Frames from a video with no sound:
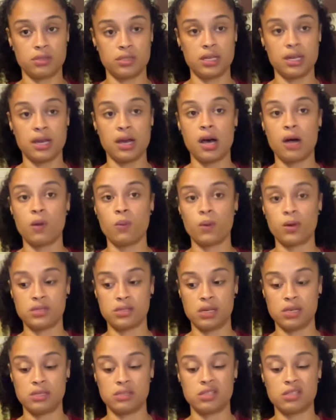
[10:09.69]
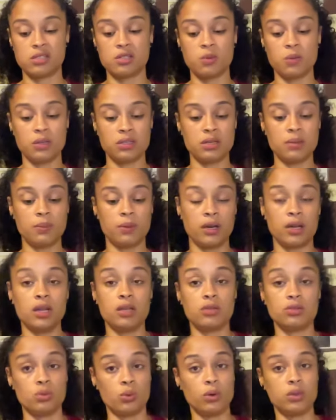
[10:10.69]
Take it how it resonates. This could be somebody
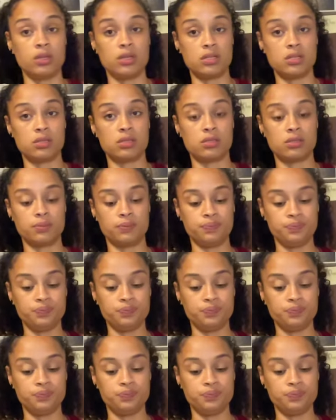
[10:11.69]
doing this,